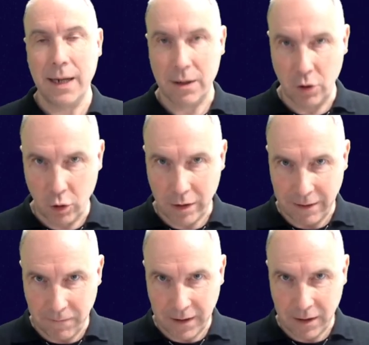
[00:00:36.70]
the look and
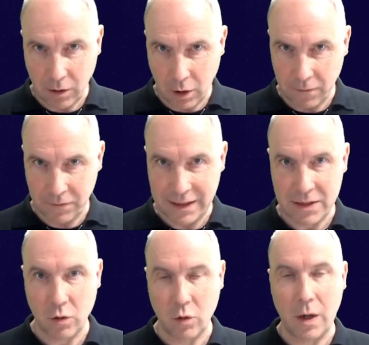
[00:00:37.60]
feel of
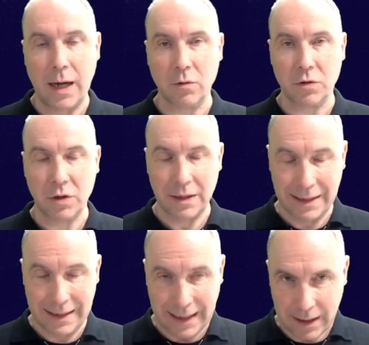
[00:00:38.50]
this OAuth
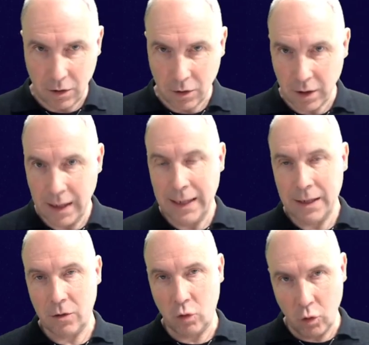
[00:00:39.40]
dialog
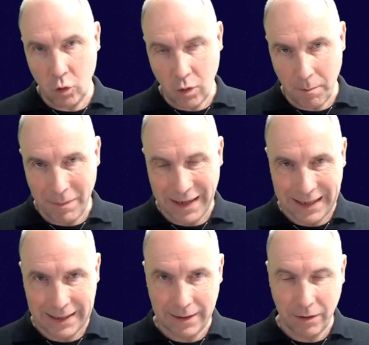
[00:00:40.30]
to make
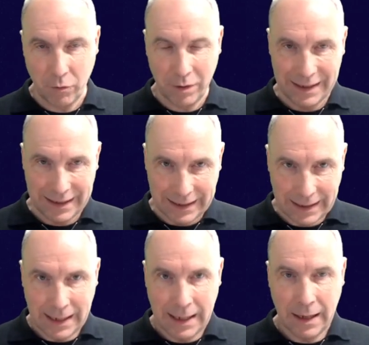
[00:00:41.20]
it really
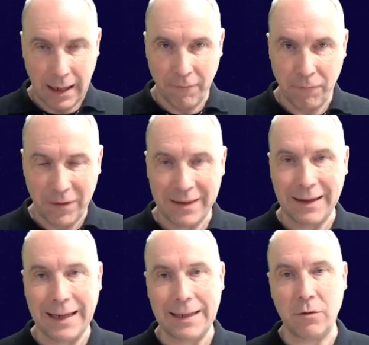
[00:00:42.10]
fit
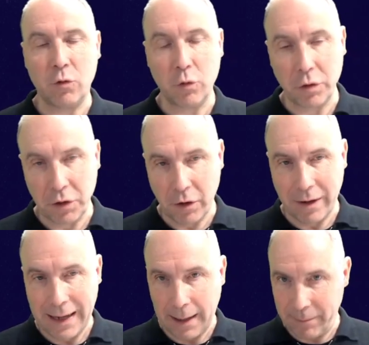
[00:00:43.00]
into your
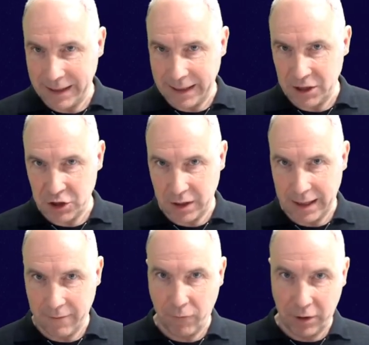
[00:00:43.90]
application.
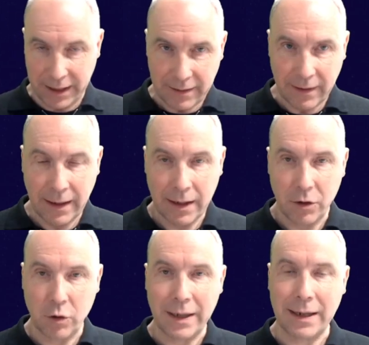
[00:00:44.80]
And for that,
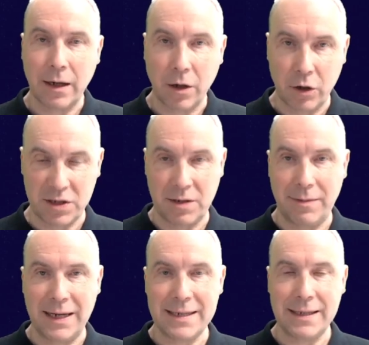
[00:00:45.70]
you can
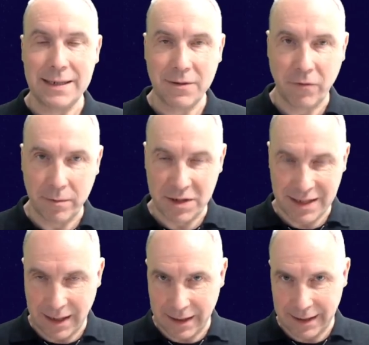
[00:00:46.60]
customize this from the
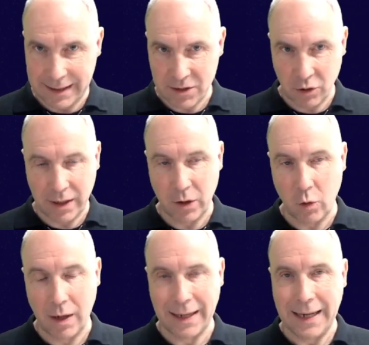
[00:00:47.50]
stellards.io
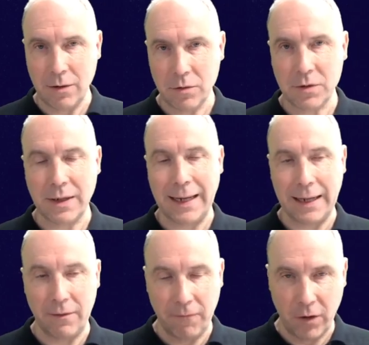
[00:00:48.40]
account,
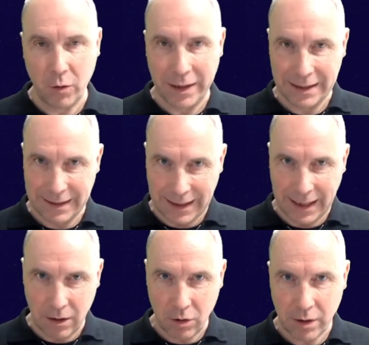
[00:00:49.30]
and the following
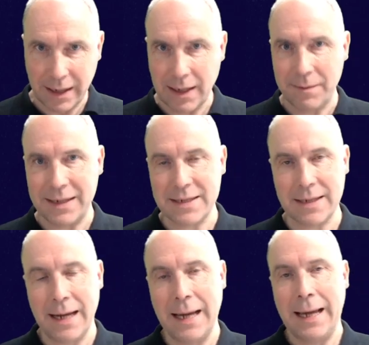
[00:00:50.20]
dialog elements
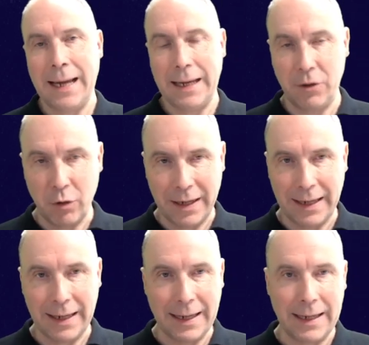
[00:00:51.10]
you
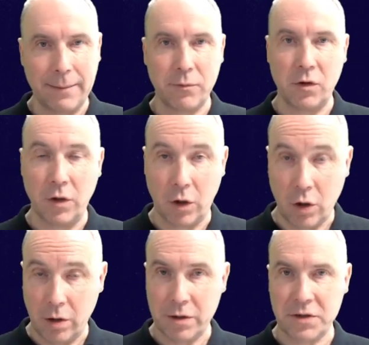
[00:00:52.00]
can adapt the
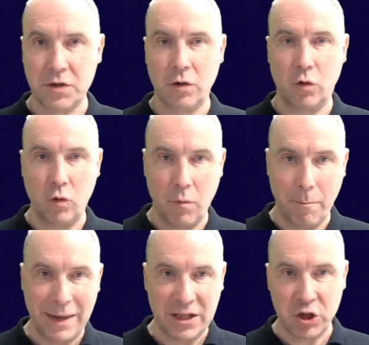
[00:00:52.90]
colors to
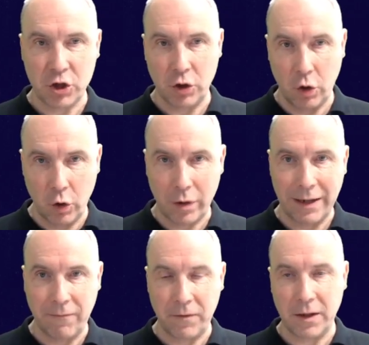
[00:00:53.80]
match the look
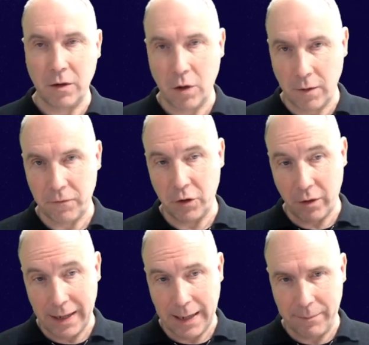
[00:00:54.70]
and feel of
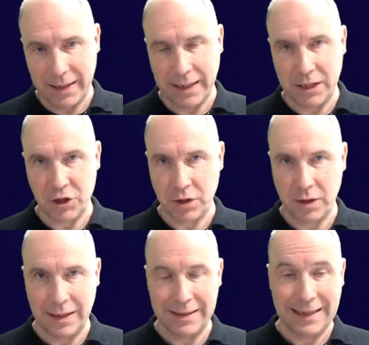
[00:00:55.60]
your application.
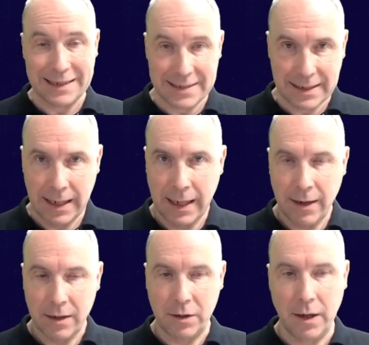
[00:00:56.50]
That is
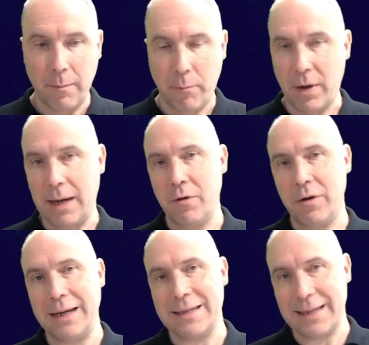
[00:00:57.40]
the
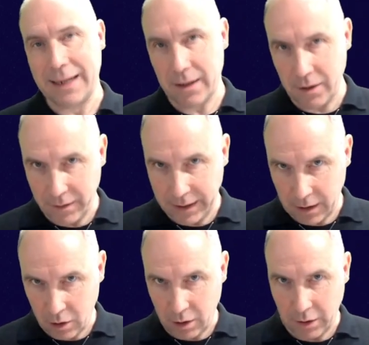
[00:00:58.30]
primary and secondary
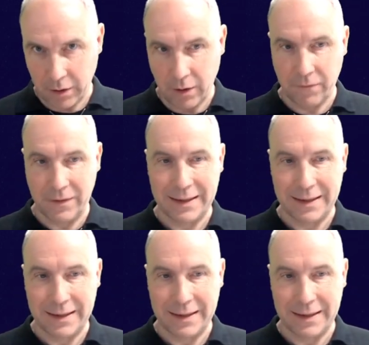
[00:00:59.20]
color of the